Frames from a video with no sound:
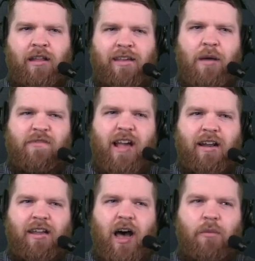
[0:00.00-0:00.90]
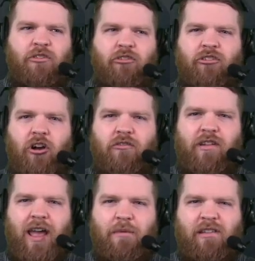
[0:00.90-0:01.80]
Type J-Dub to show
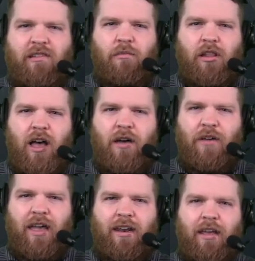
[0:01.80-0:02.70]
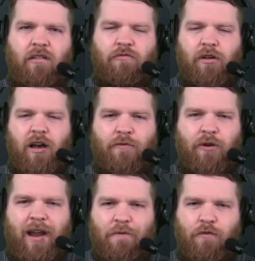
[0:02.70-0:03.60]
Jameis some love in his
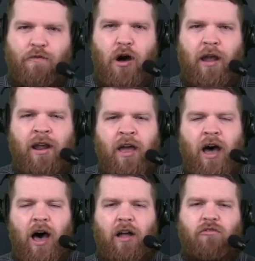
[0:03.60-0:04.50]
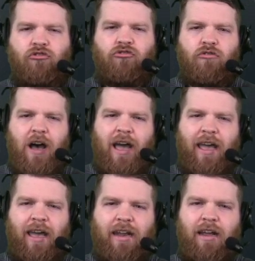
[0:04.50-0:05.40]
recovery. Never fun to try
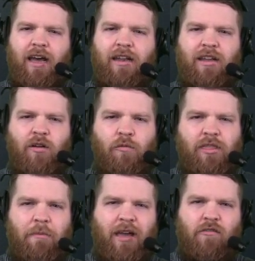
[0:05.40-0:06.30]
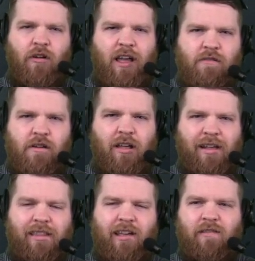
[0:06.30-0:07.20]
and deal with a major injury
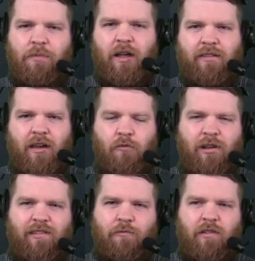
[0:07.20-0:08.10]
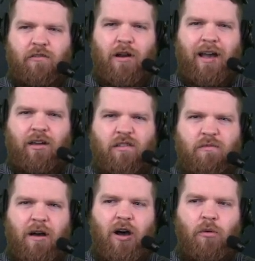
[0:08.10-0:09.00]
like this, but Winston was cracking a
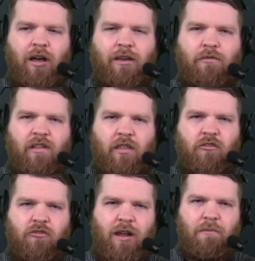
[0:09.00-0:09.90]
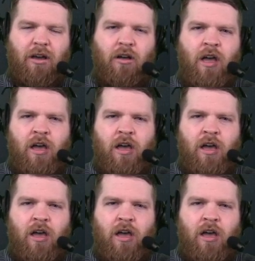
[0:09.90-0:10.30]
smile while he was on the treadmill.